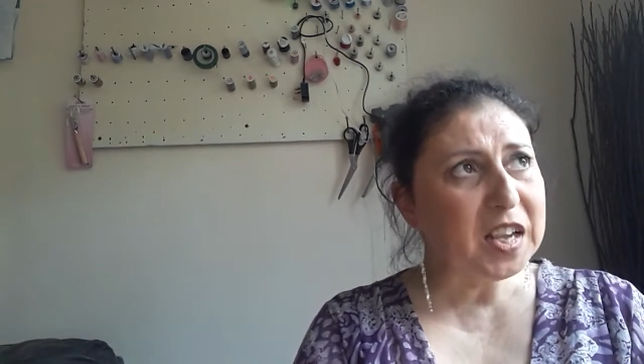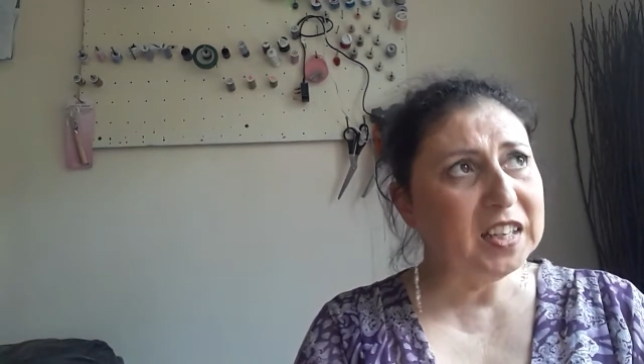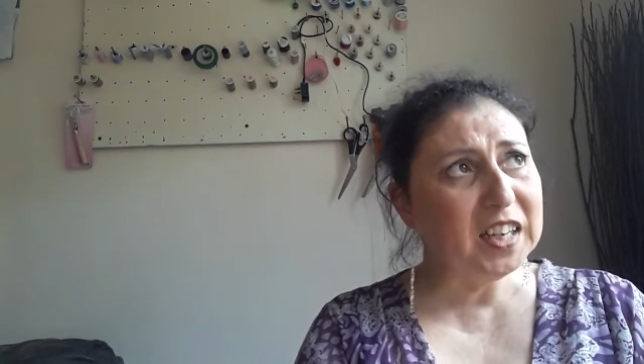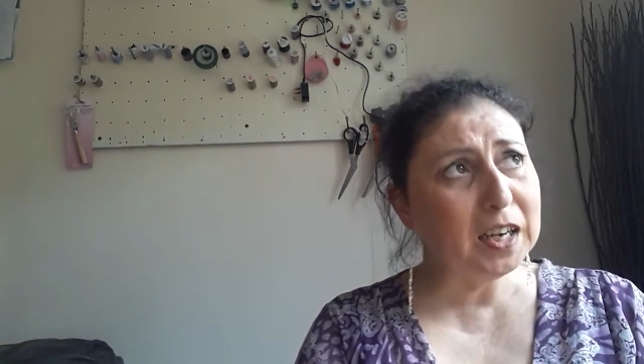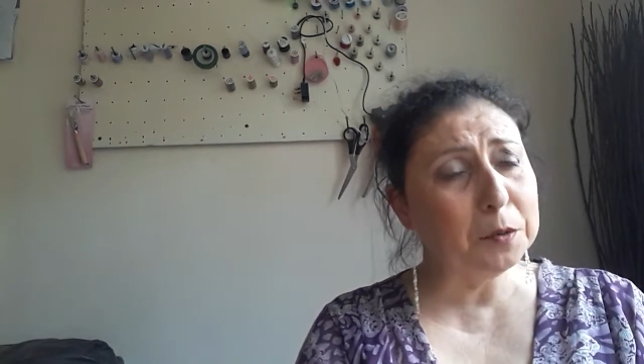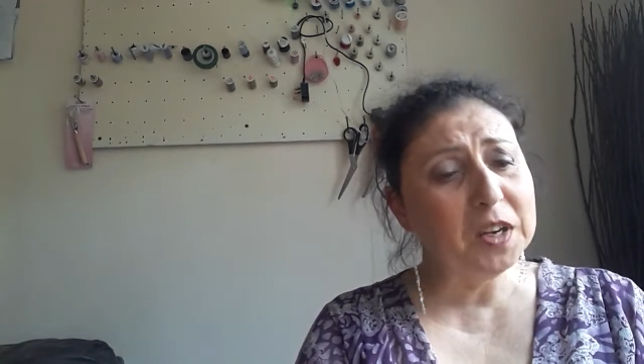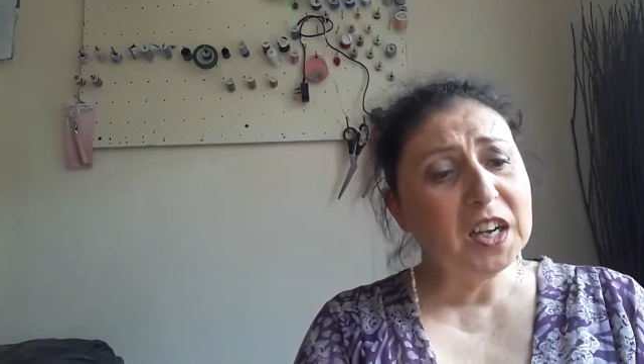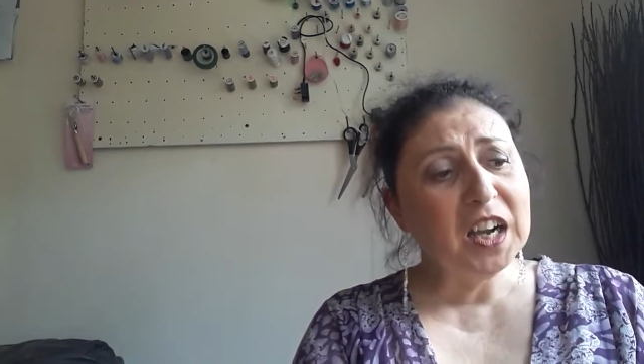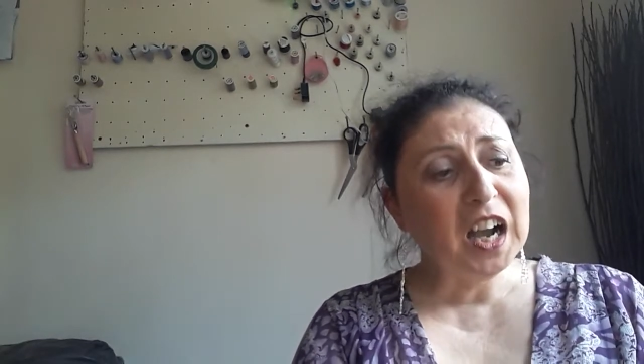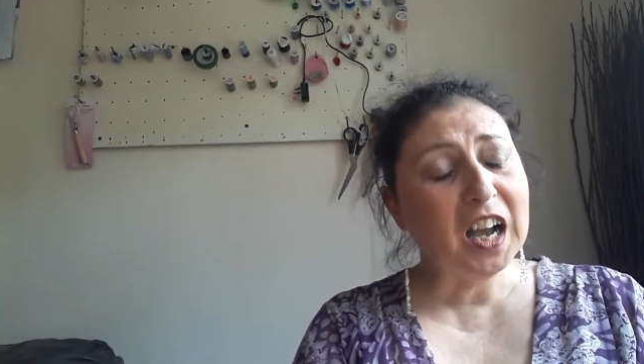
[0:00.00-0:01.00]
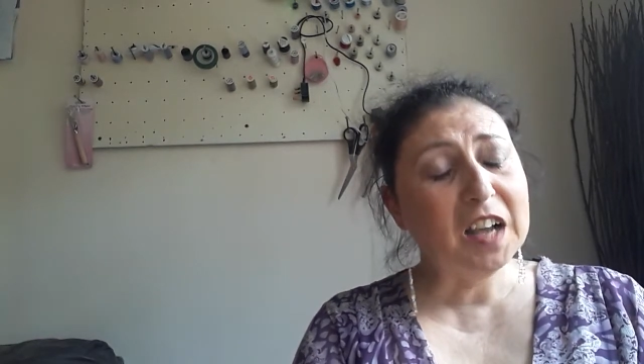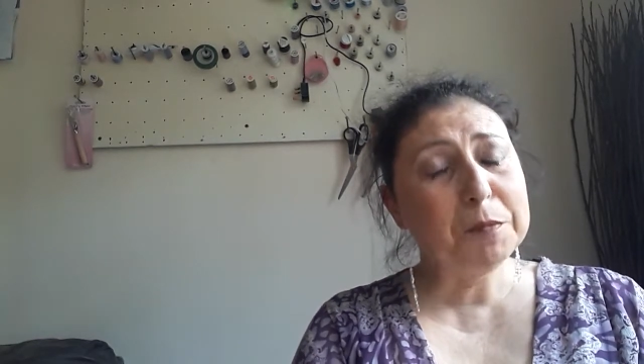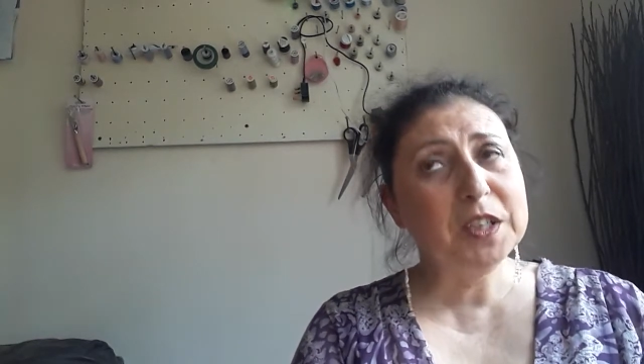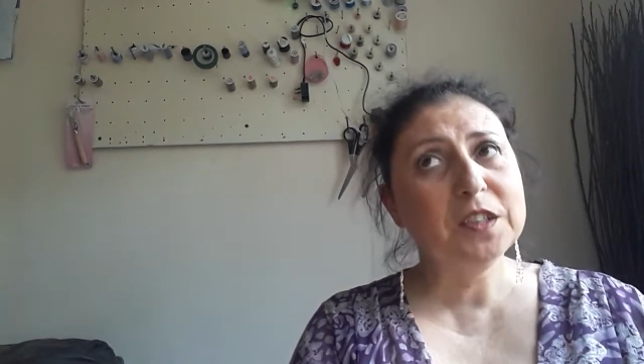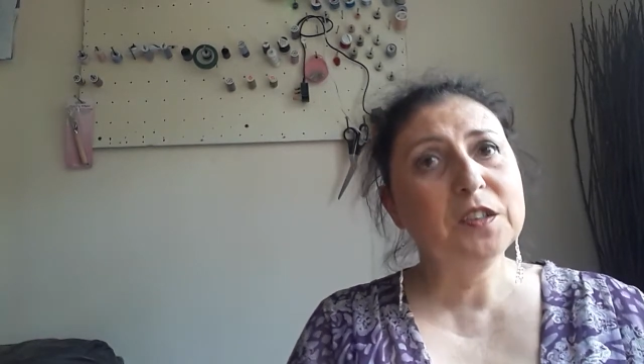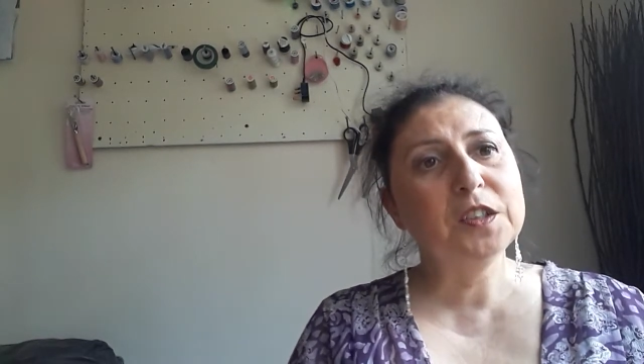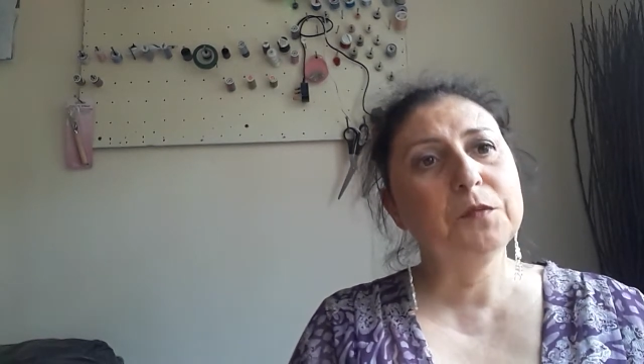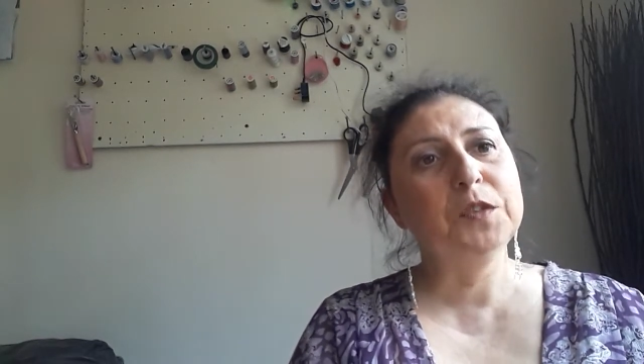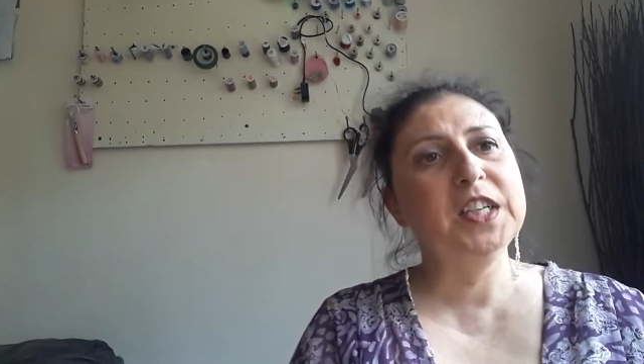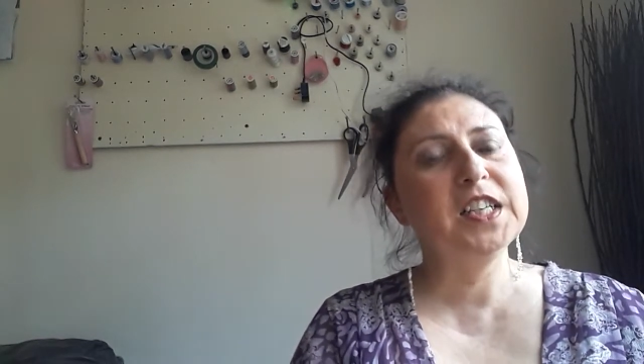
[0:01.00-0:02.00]
Now, I've been doing
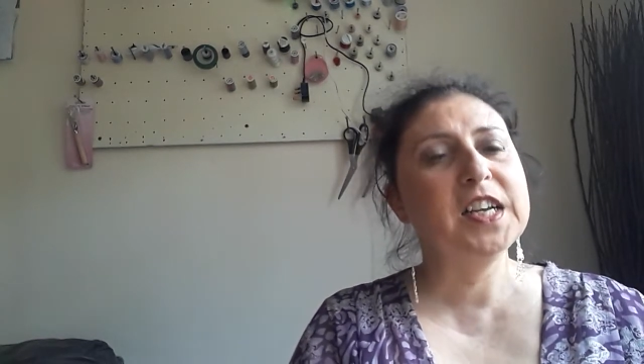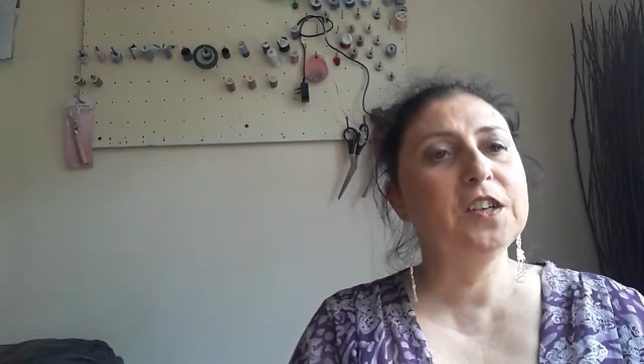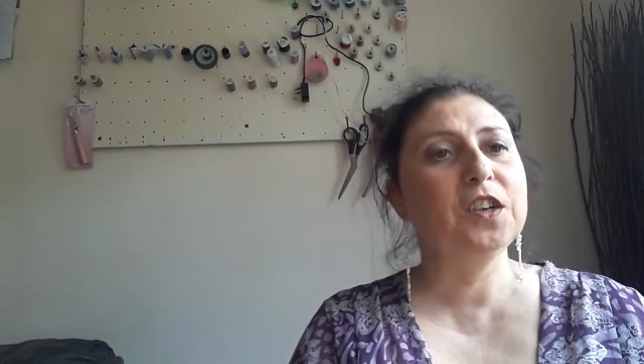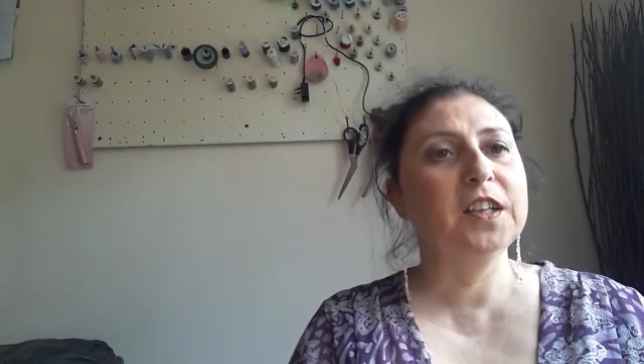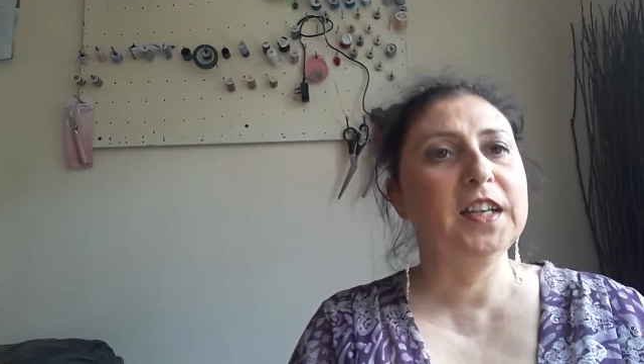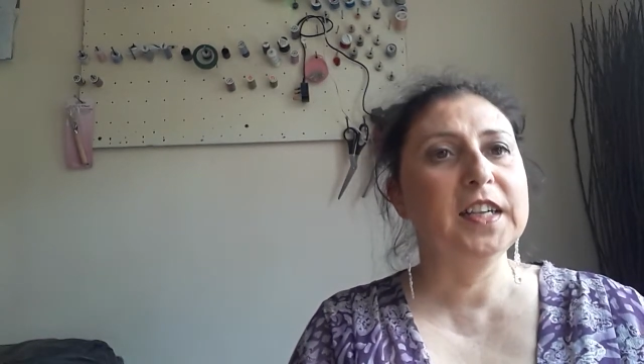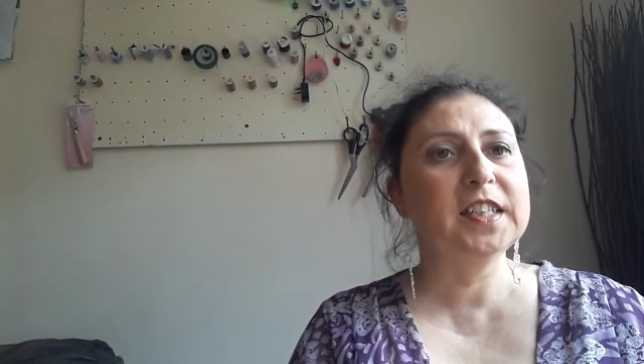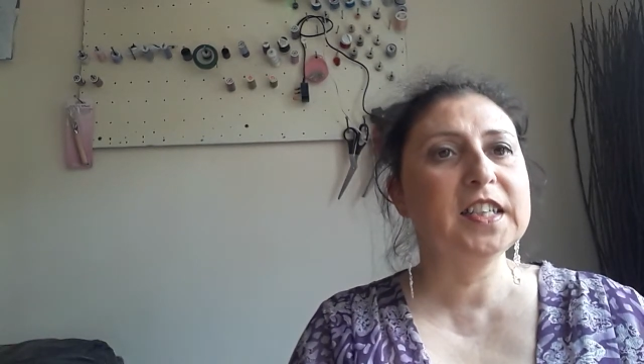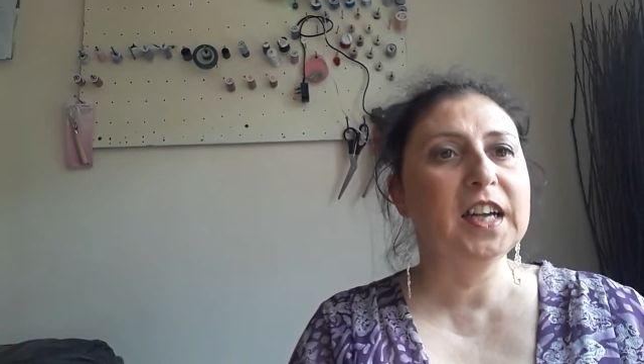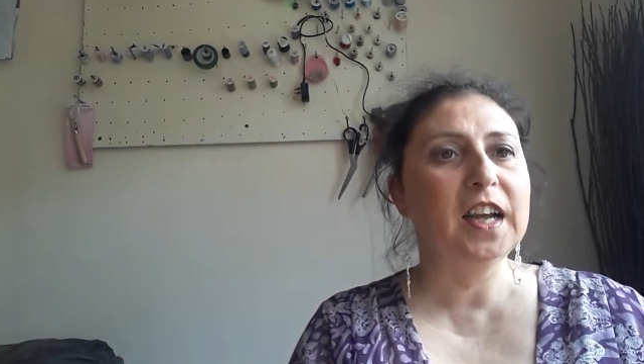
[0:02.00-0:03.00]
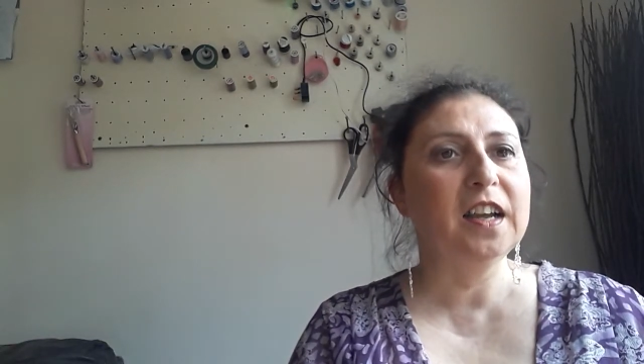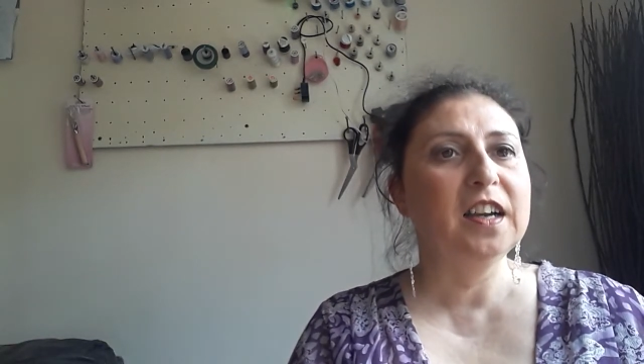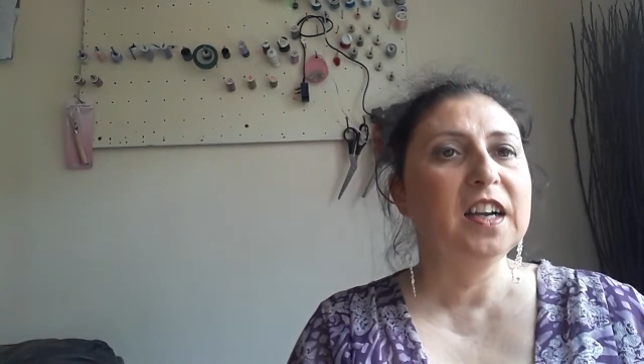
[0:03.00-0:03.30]
some research on the internet,